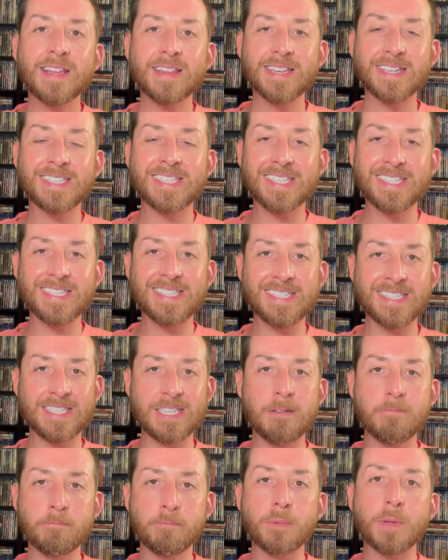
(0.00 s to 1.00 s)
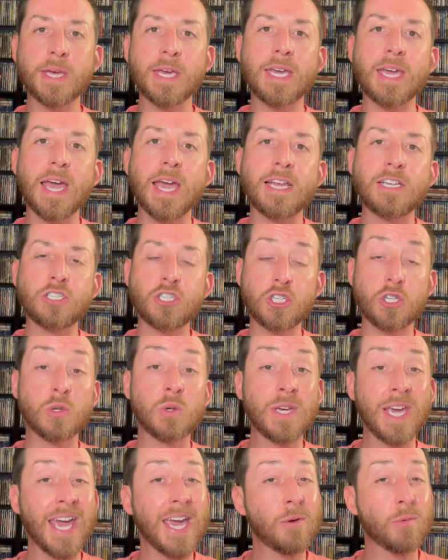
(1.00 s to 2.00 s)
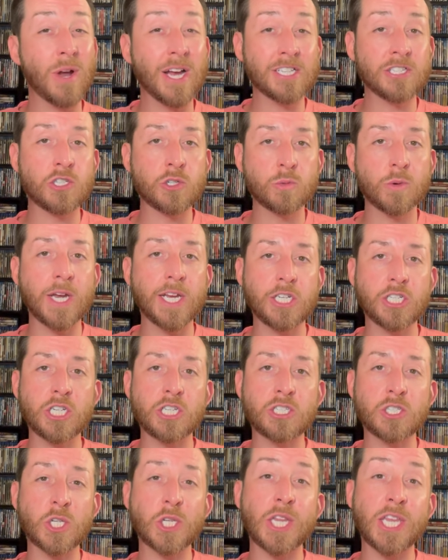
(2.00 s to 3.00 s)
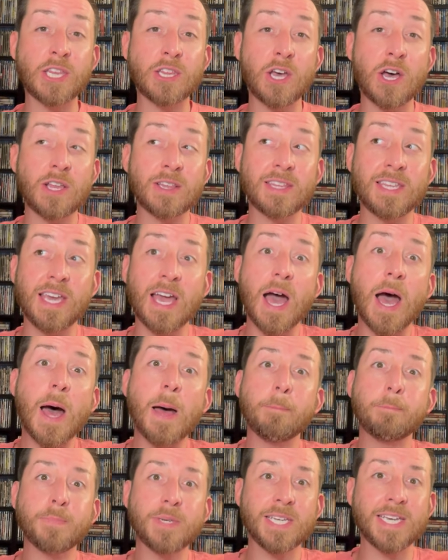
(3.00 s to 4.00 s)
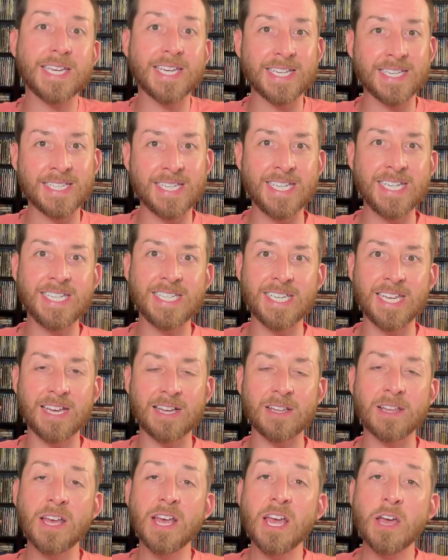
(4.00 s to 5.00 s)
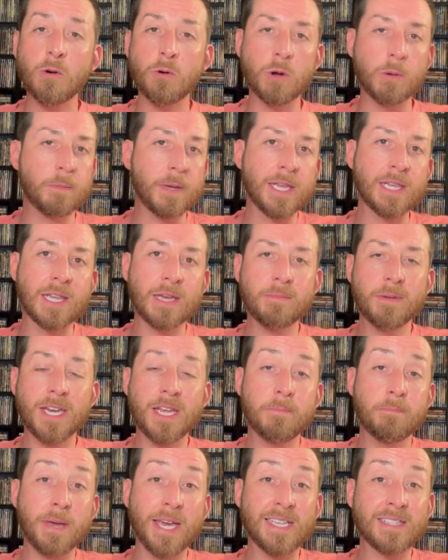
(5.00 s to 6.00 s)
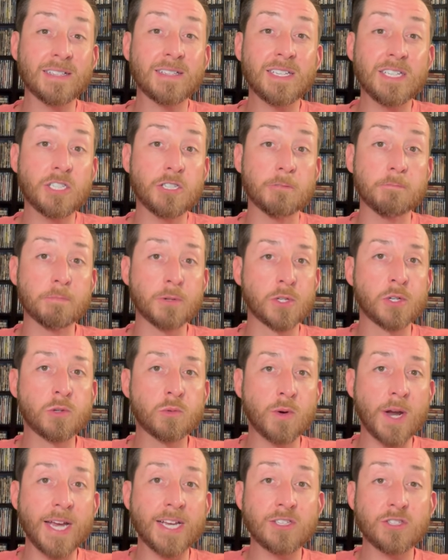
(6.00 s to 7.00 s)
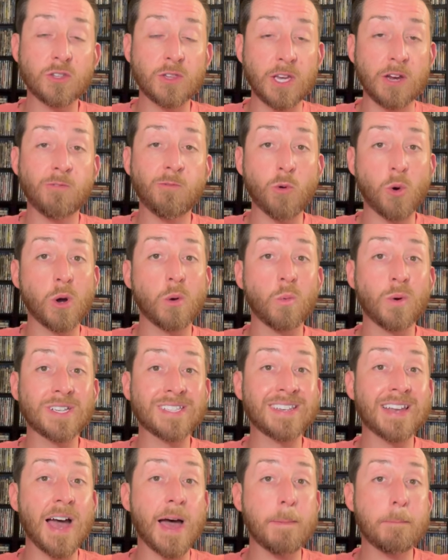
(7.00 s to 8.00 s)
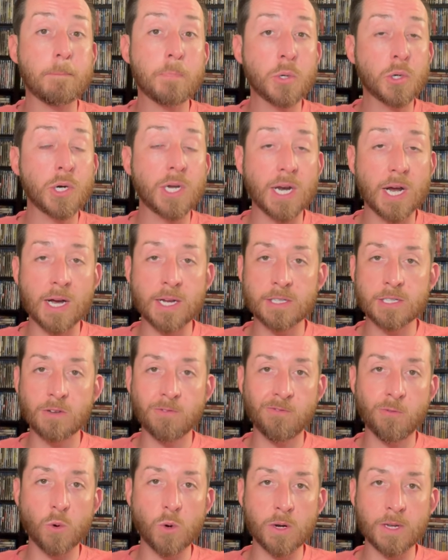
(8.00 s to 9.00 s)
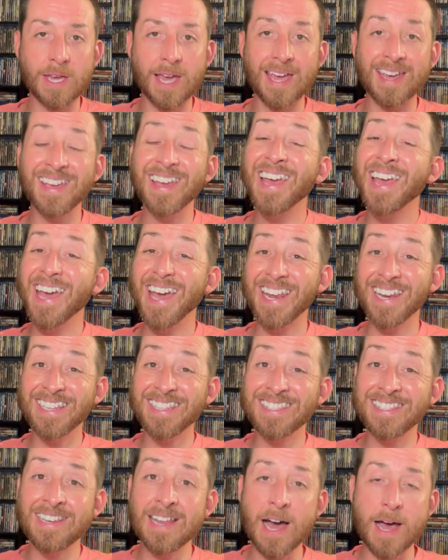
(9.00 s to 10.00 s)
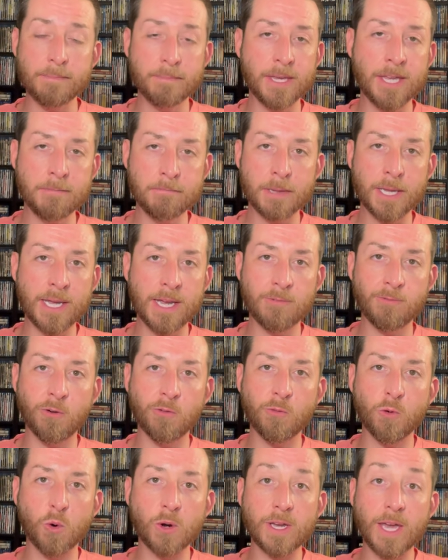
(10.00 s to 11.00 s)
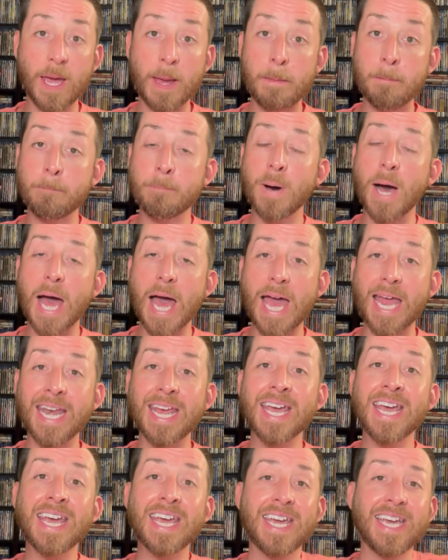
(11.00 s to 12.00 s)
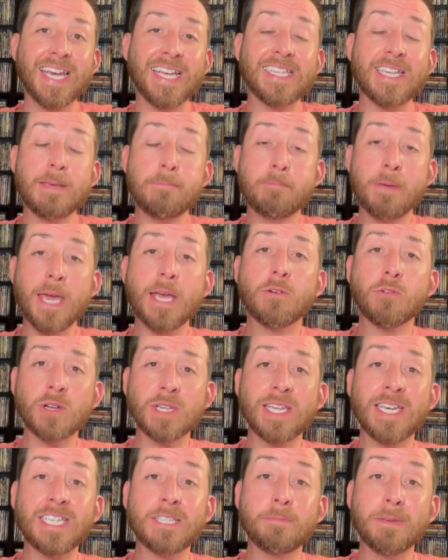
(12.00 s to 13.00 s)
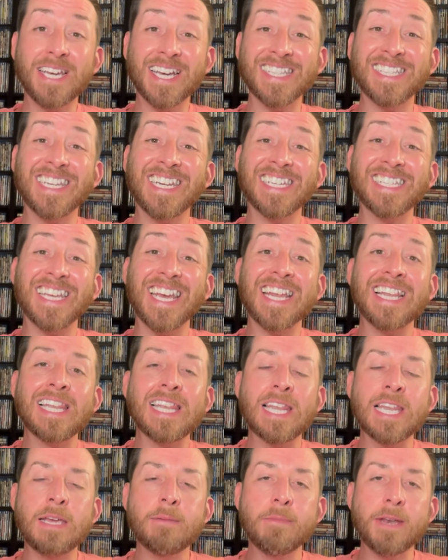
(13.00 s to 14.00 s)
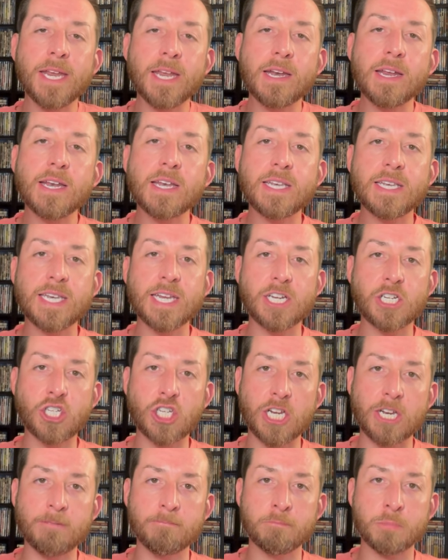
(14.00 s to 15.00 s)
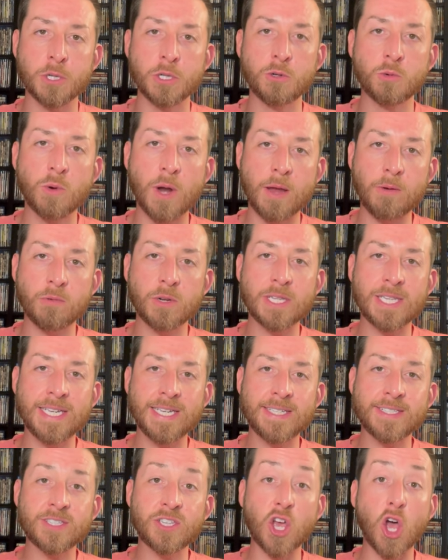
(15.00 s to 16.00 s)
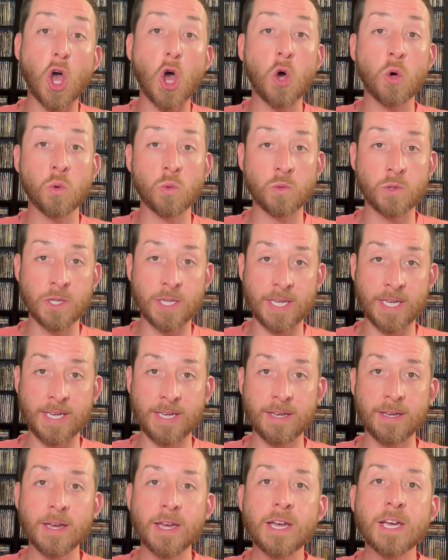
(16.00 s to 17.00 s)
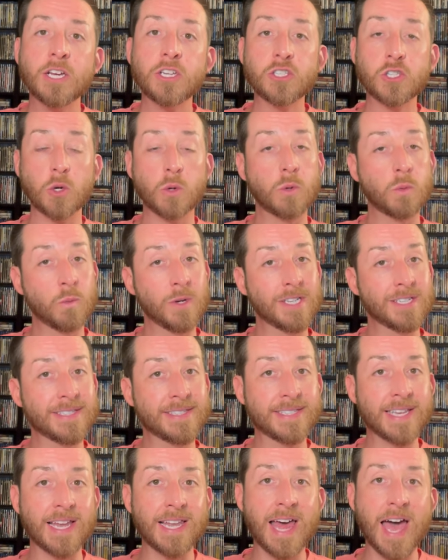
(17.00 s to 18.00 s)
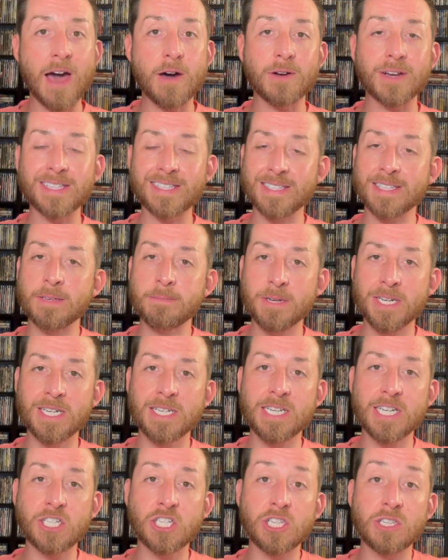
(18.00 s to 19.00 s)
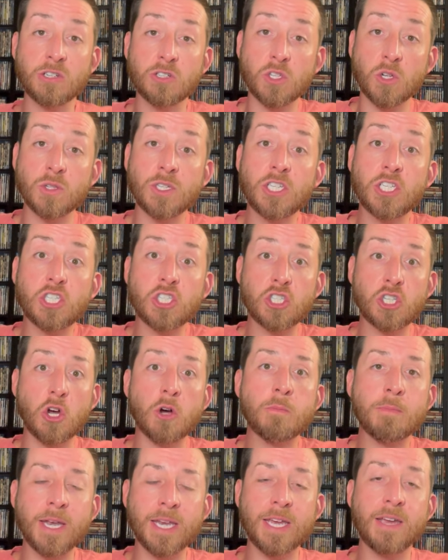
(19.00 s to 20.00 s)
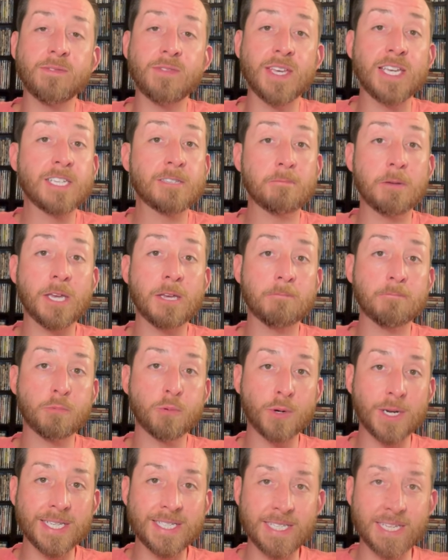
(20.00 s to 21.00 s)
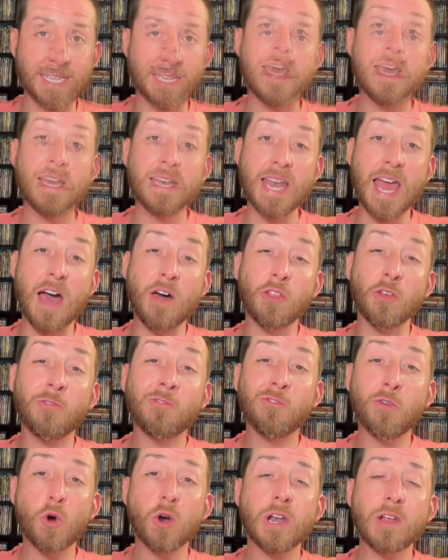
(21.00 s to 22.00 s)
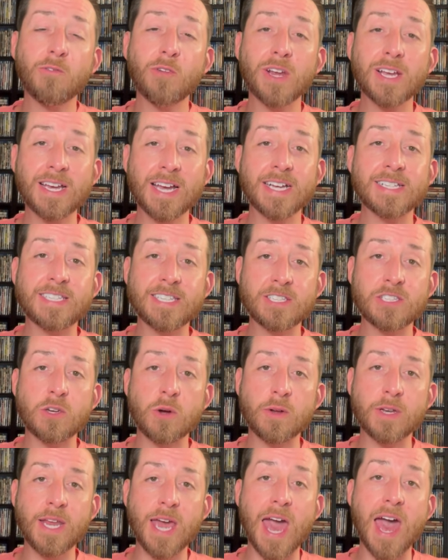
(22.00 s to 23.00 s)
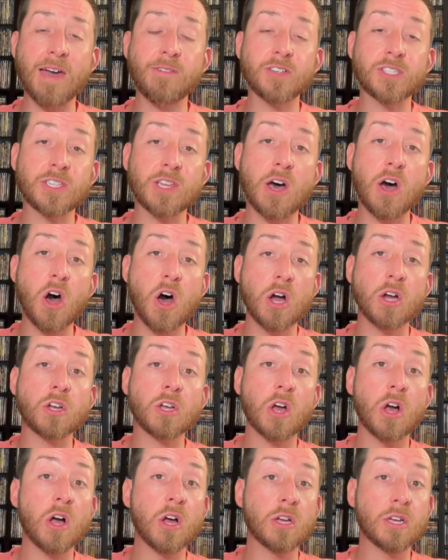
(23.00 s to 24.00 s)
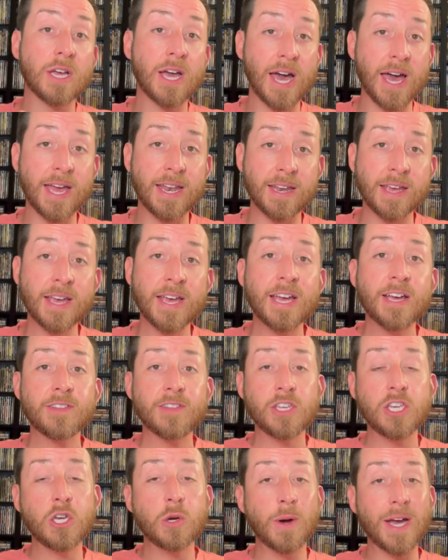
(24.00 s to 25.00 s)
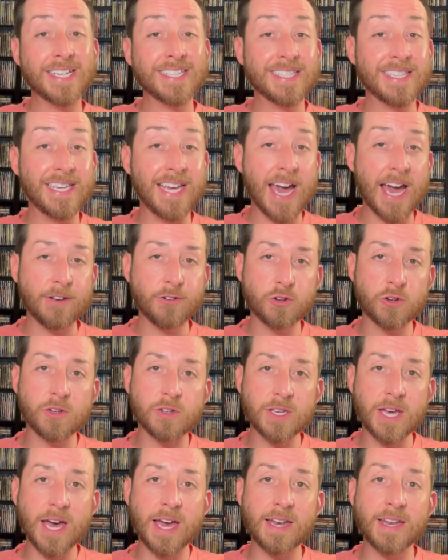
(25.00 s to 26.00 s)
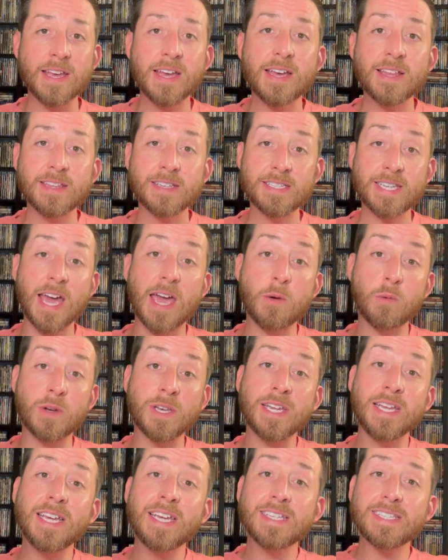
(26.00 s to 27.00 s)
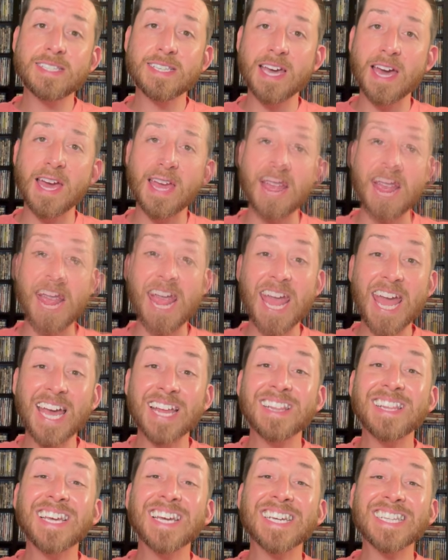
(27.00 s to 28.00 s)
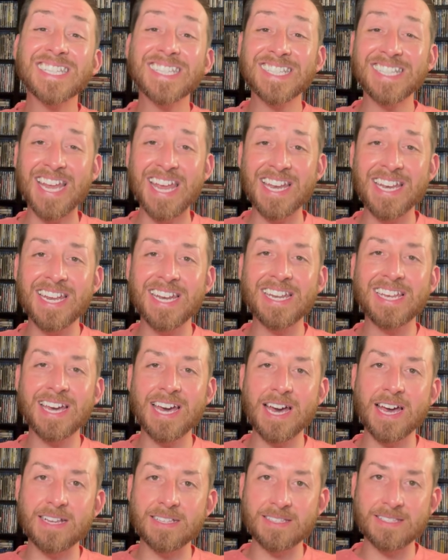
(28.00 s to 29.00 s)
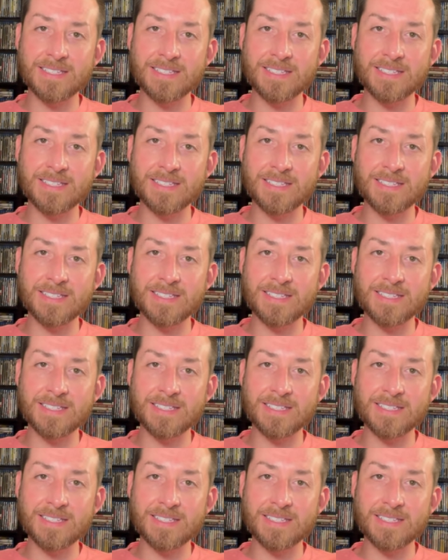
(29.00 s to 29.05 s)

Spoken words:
This is simply a 2K restoration, so they thought the uptick in detail would be limited basically to Blu-ray, so therefore it was not put onto 4K, and it's not being planned for 4K, but it's a big release because it is a limited edition Blu-ray release only. So it will sell out, it's limited edition, there's only so many of these being printed. Now, the four different cuts it's going to have is the Hong Kong cut, the US theatrical cut, the Taiwanese cut, and the extended cuts